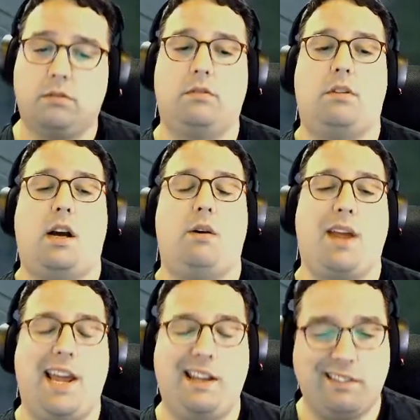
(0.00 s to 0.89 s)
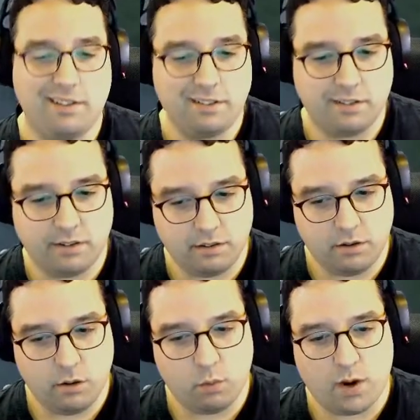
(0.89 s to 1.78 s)
I don't hate this.
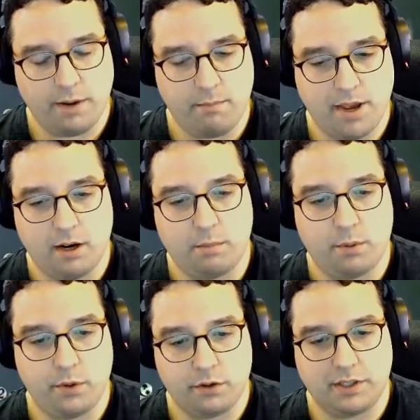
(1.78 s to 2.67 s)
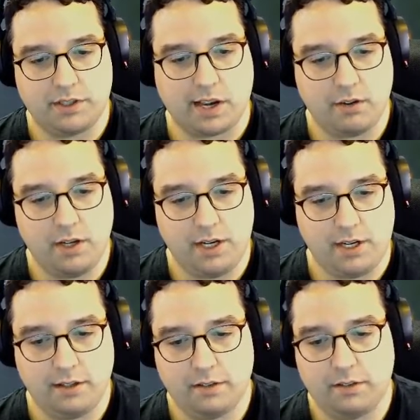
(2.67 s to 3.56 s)
No white mana, but we don't exactly need
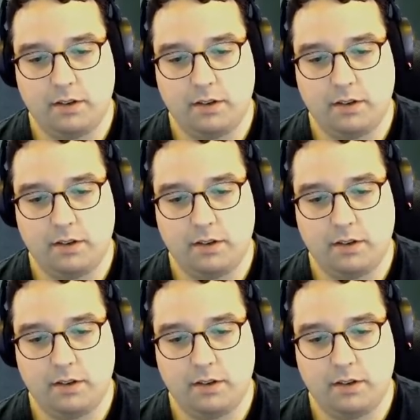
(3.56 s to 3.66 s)
it.